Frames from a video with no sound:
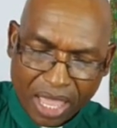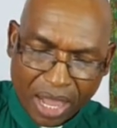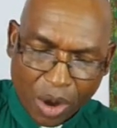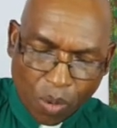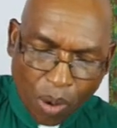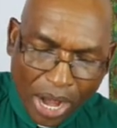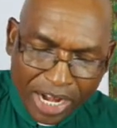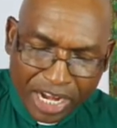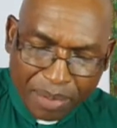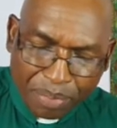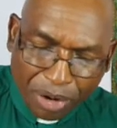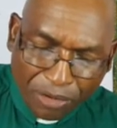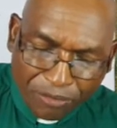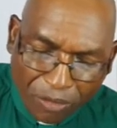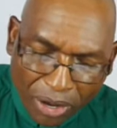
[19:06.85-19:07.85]
One
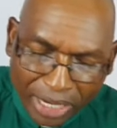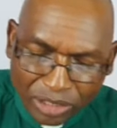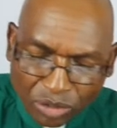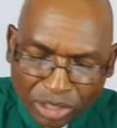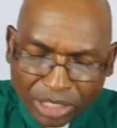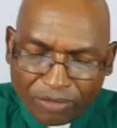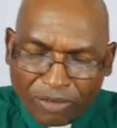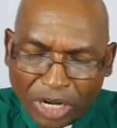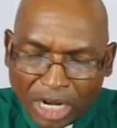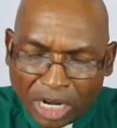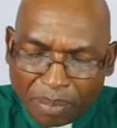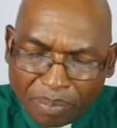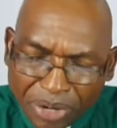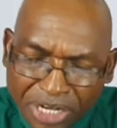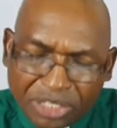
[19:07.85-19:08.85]
report focused on the
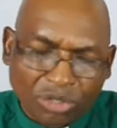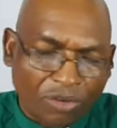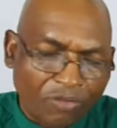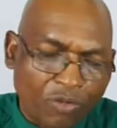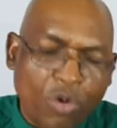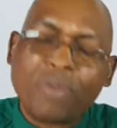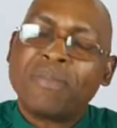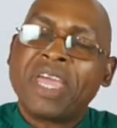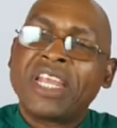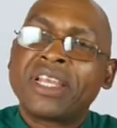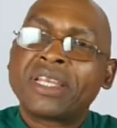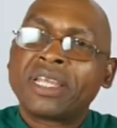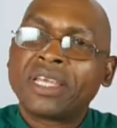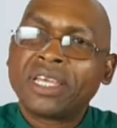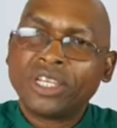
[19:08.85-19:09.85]
vulnerability of women
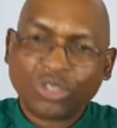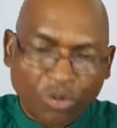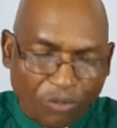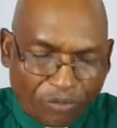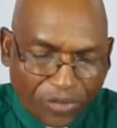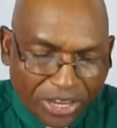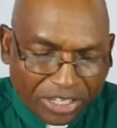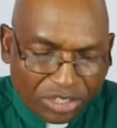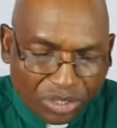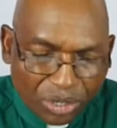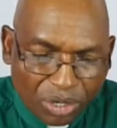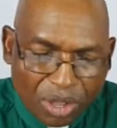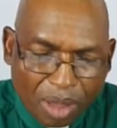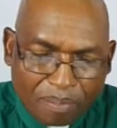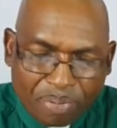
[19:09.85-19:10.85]
to
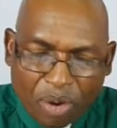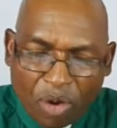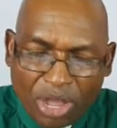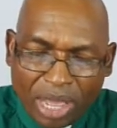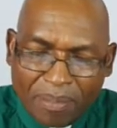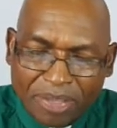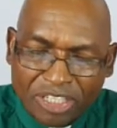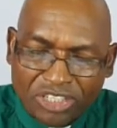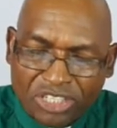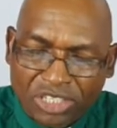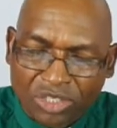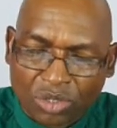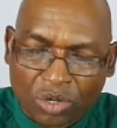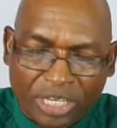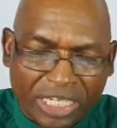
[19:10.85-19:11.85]
video poker
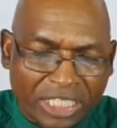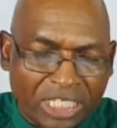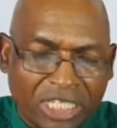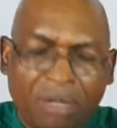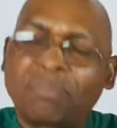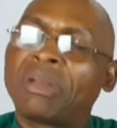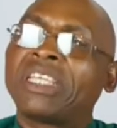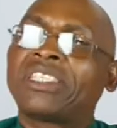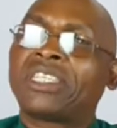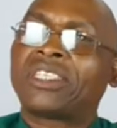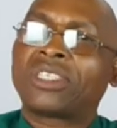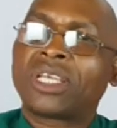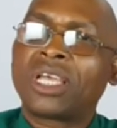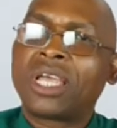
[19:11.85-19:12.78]
machines located in places